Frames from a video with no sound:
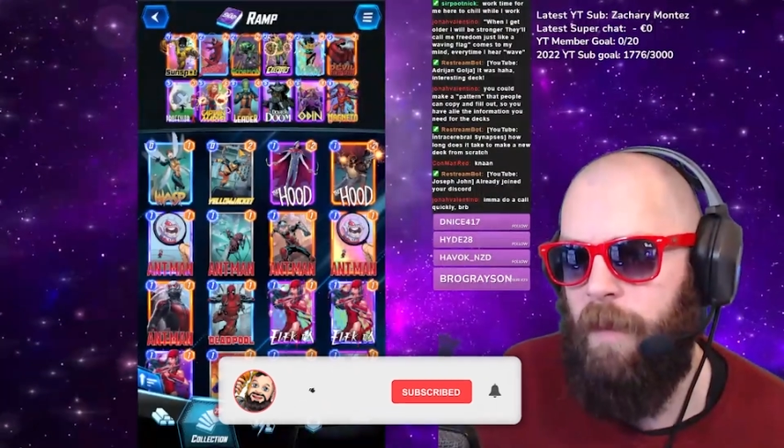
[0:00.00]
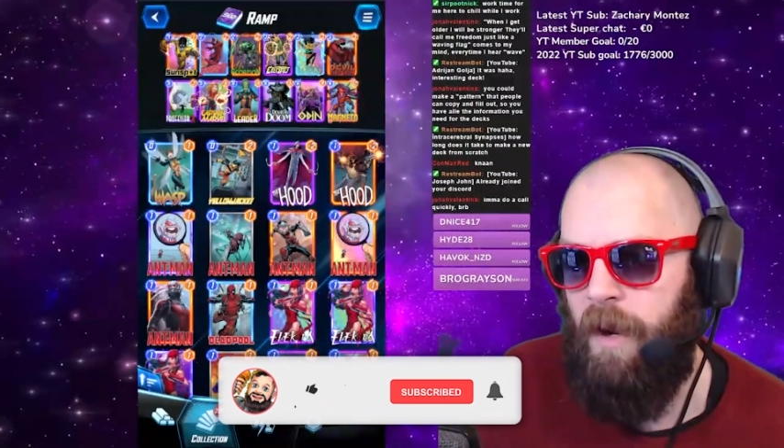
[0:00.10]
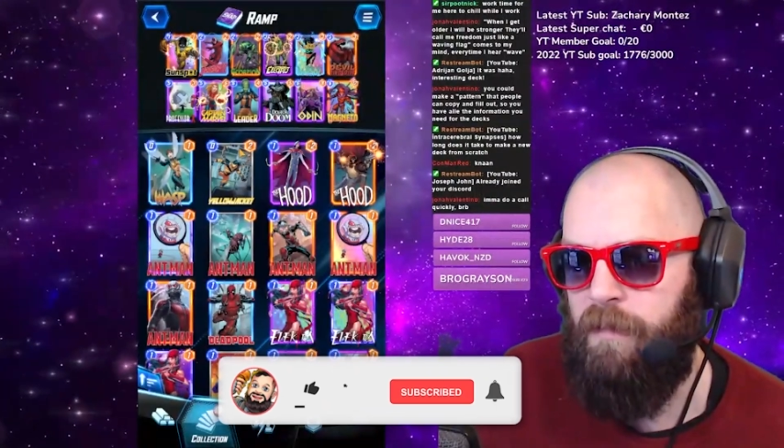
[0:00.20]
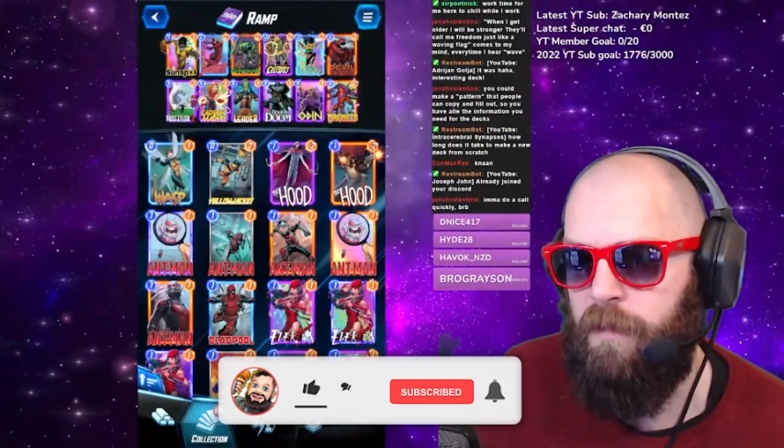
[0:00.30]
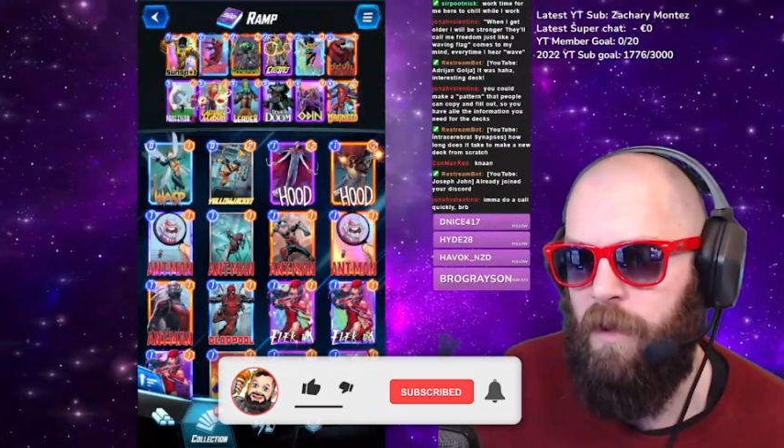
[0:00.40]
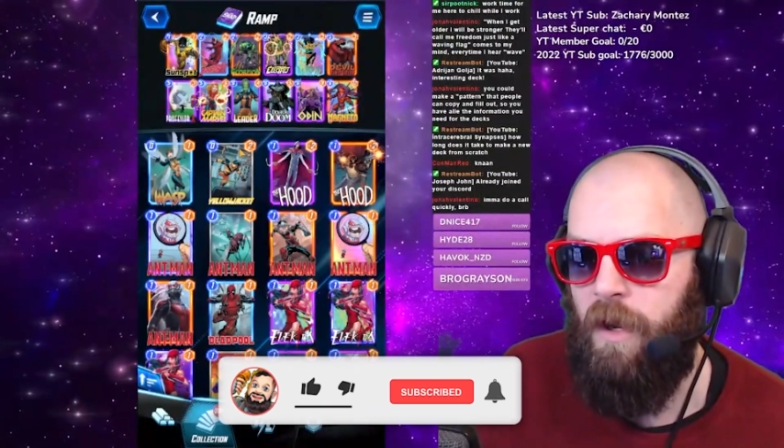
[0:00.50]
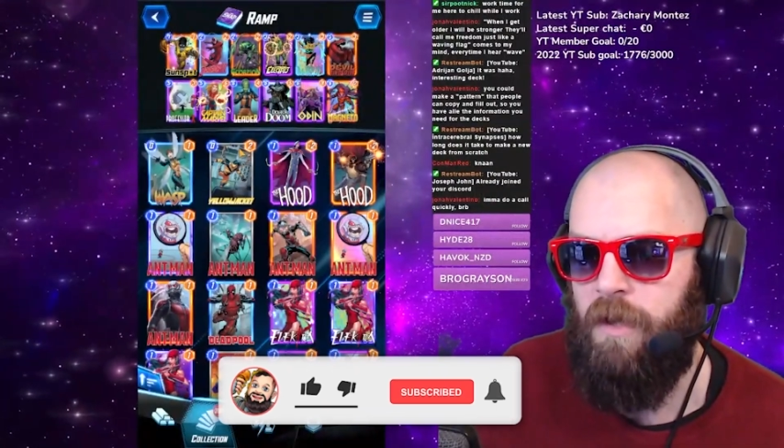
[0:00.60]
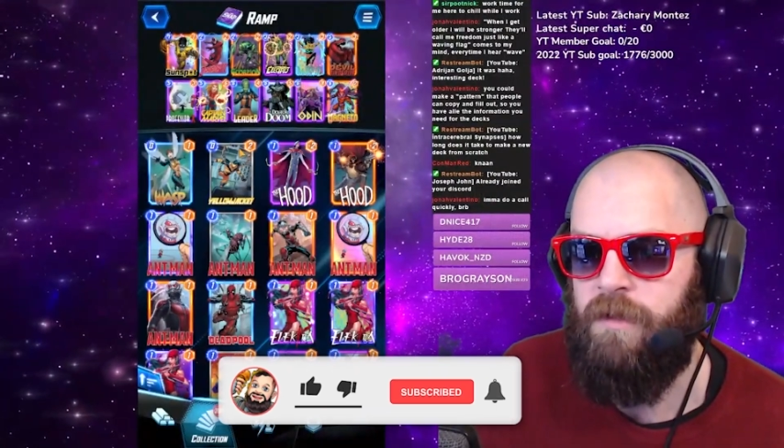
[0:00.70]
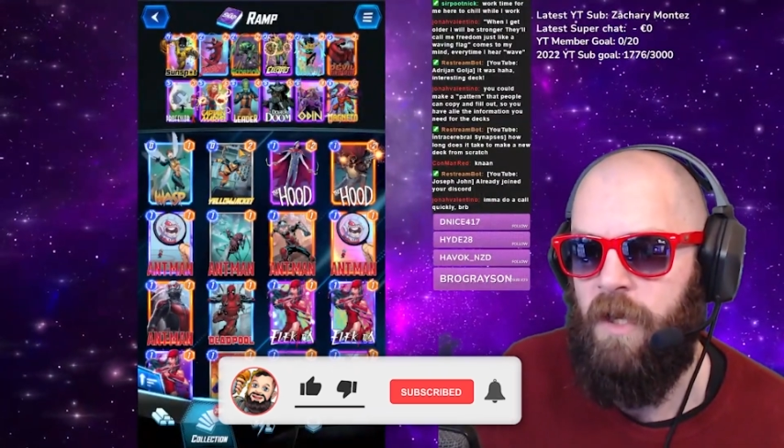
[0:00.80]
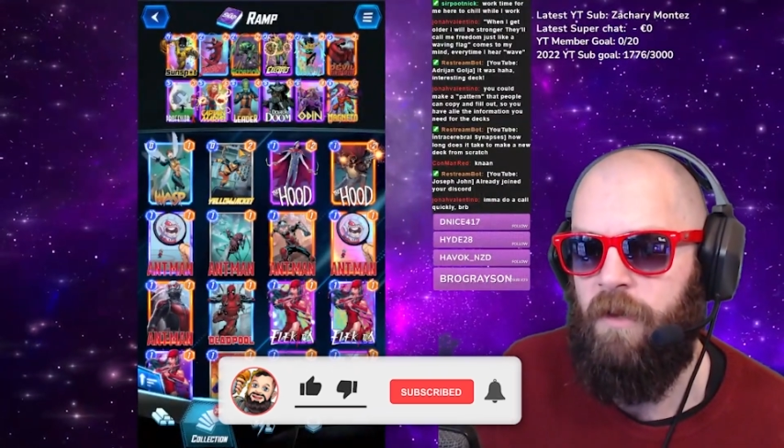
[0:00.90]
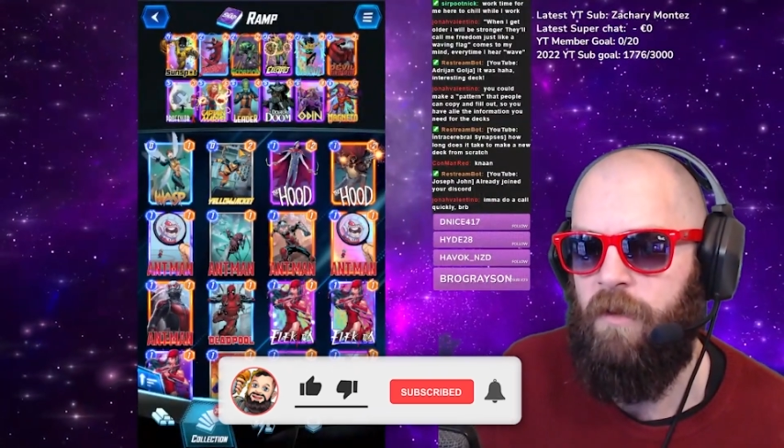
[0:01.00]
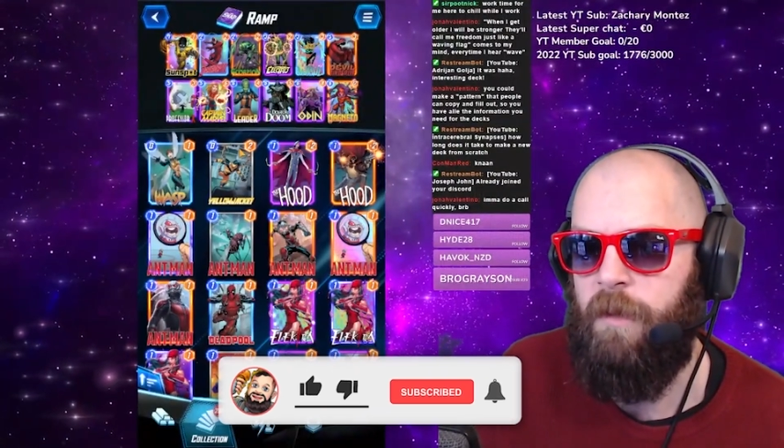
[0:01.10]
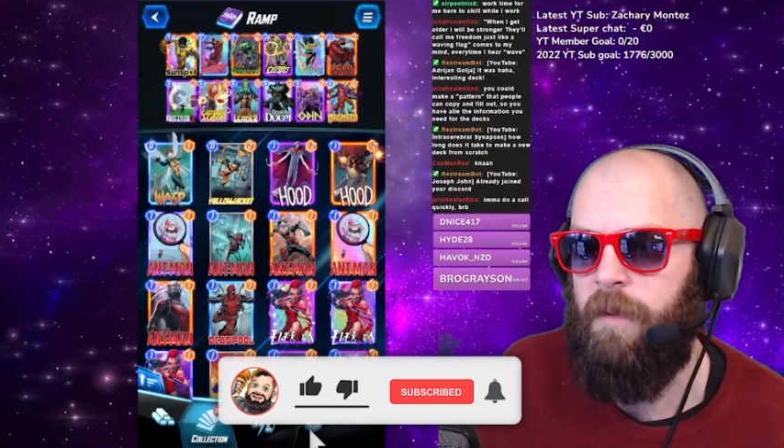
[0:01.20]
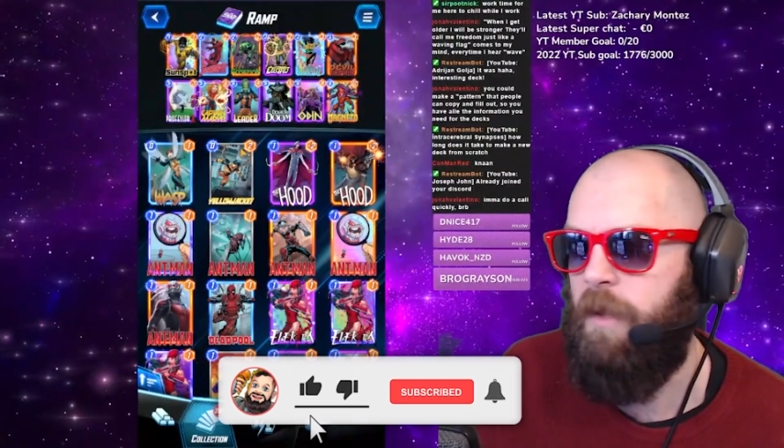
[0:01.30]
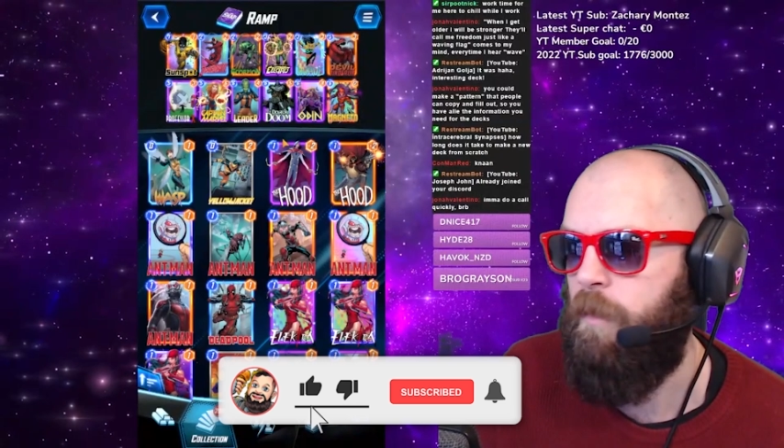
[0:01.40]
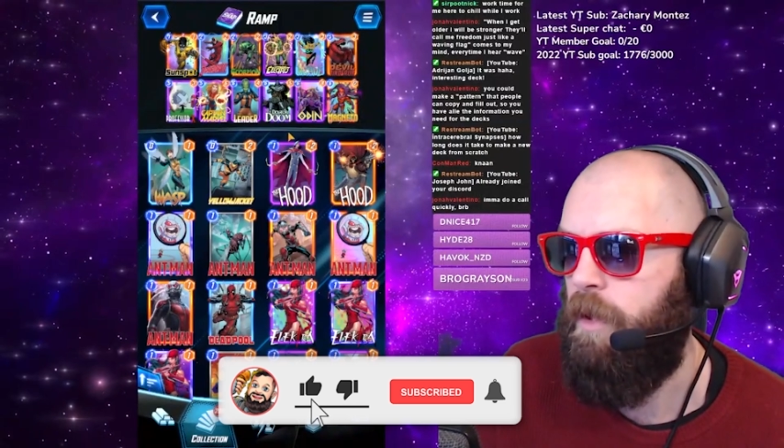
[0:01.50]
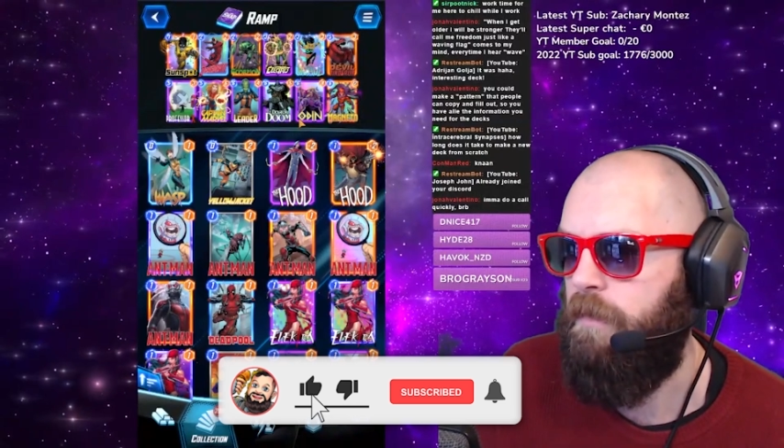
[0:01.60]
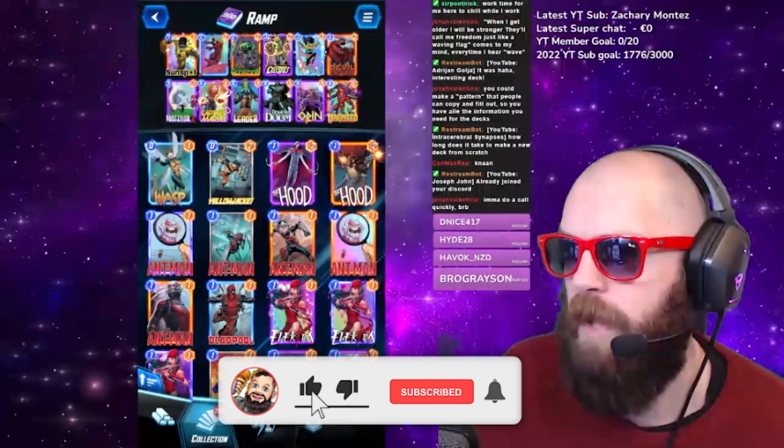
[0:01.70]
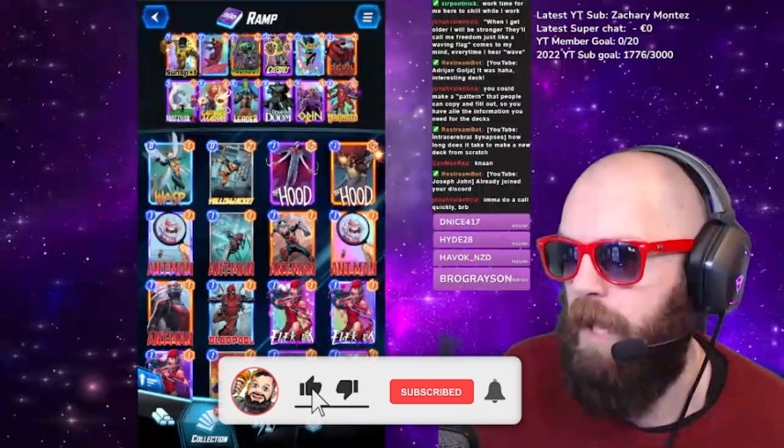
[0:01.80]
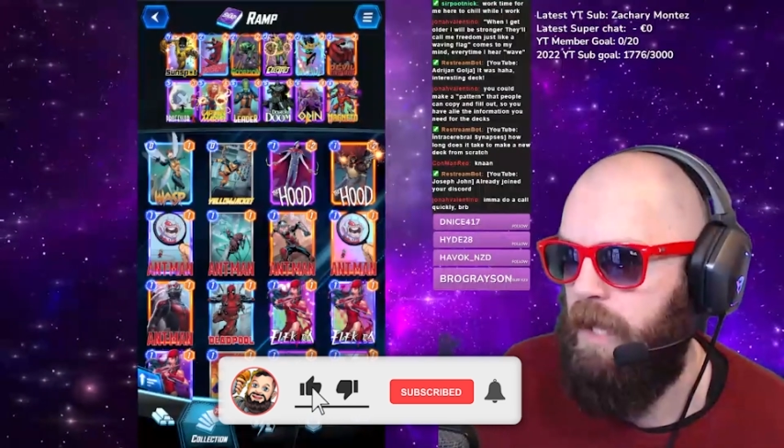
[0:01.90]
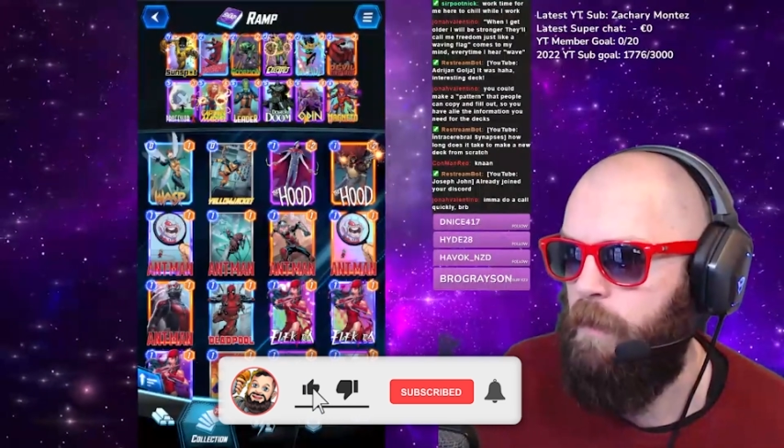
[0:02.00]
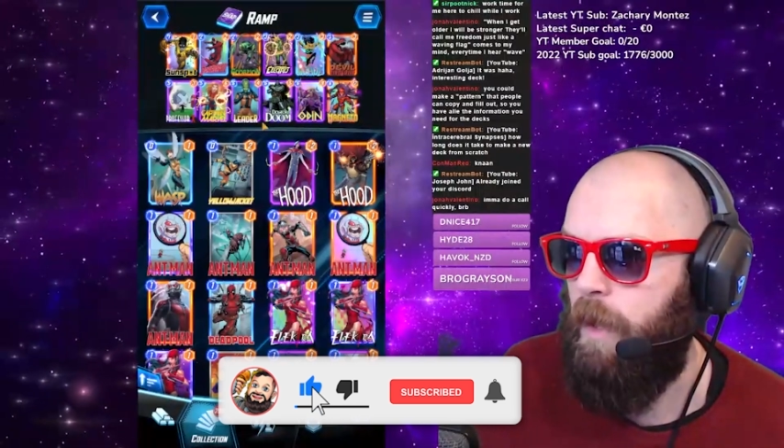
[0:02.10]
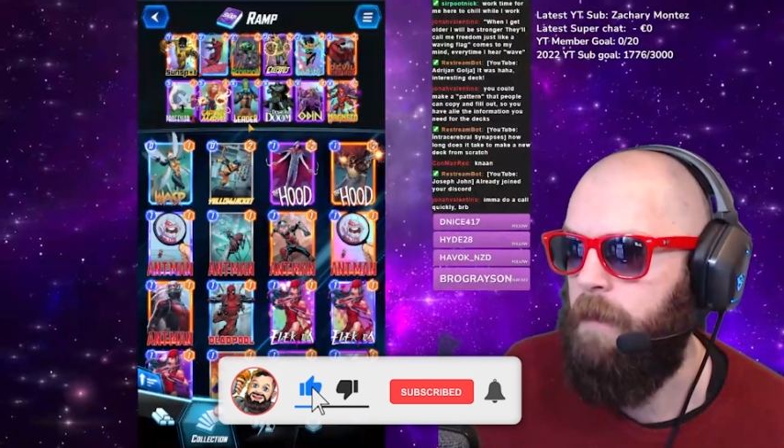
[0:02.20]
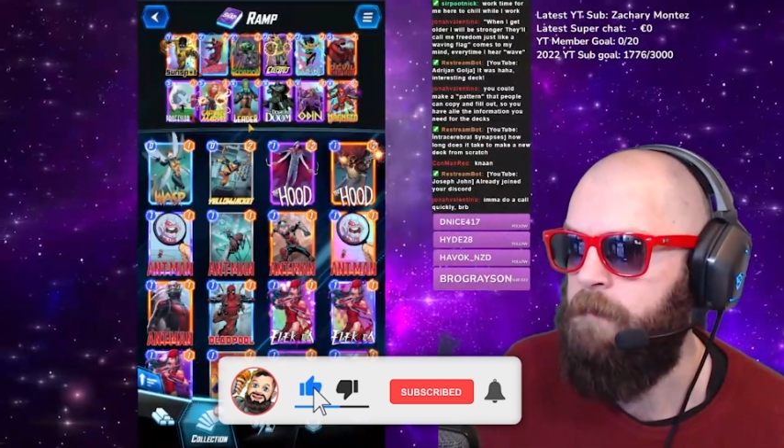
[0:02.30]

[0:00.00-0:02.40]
powerful cards that you're only playing one of. Anyway,